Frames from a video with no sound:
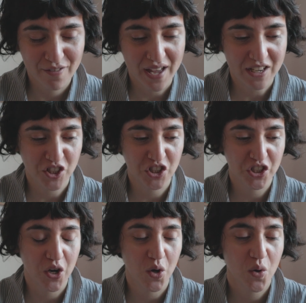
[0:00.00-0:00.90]
fashion
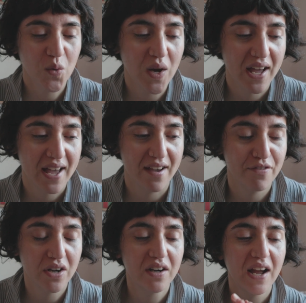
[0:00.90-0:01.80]
show
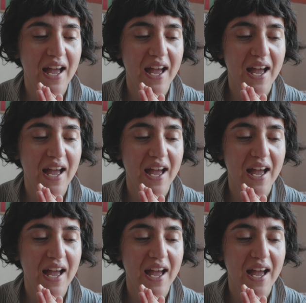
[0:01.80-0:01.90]
ever,